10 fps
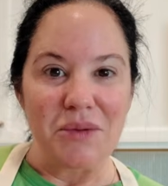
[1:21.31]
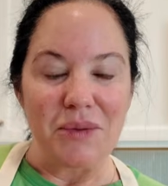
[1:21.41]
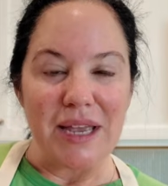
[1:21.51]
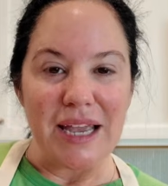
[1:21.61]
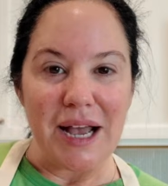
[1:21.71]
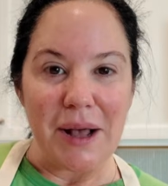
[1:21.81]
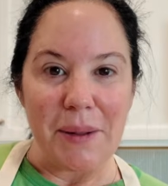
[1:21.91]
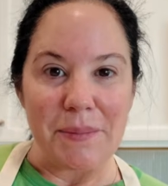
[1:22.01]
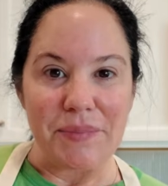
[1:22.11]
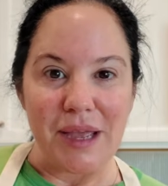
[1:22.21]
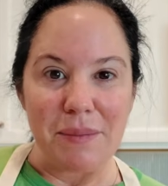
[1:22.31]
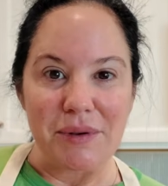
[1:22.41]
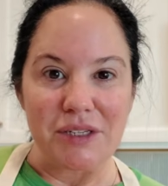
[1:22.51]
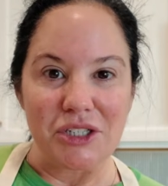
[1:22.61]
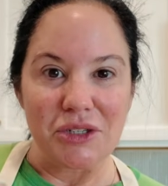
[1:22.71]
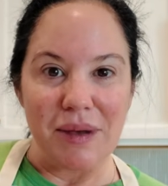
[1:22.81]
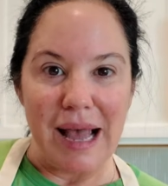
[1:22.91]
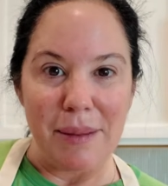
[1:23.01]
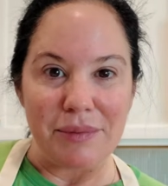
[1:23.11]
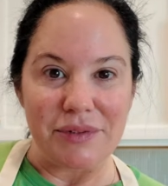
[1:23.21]
I put 2
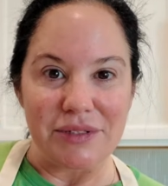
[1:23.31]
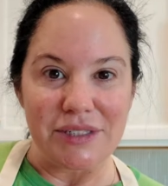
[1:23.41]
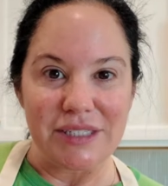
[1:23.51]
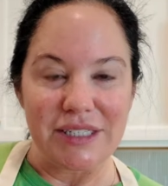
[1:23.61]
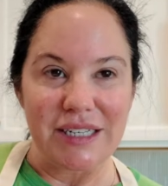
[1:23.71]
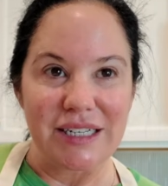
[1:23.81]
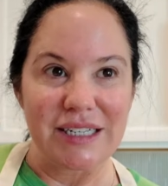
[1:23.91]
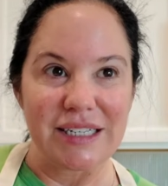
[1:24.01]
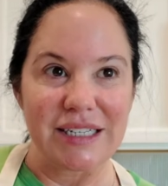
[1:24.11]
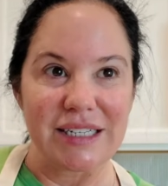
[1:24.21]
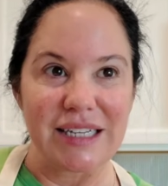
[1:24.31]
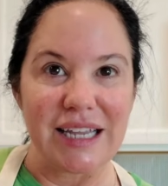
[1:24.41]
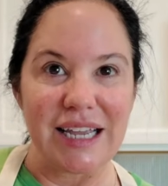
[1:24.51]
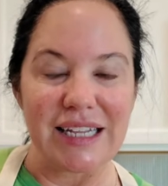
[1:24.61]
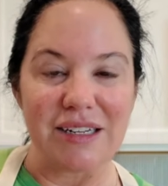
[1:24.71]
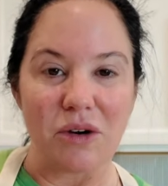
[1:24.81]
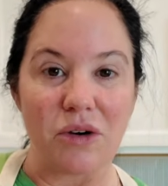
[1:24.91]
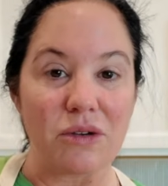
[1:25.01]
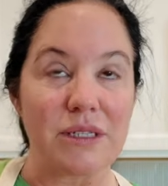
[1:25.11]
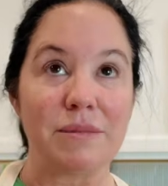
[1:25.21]
apples in,
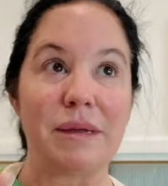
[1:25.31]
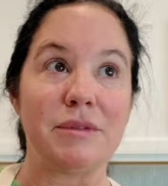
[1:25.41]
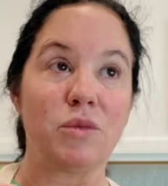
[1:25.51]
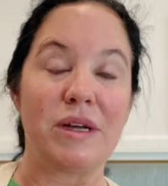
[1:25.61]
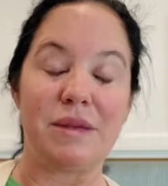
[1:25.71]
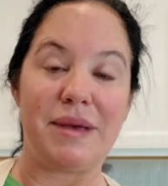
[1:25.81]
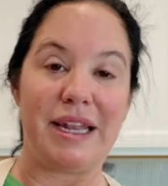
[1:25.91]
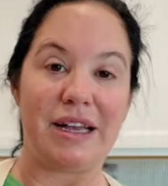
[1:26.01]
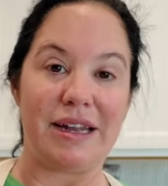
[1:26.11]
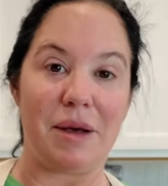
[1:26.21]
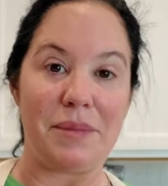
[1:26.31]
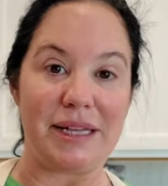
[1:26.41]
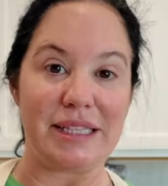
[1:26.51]
or sometimes 1 depending on how big.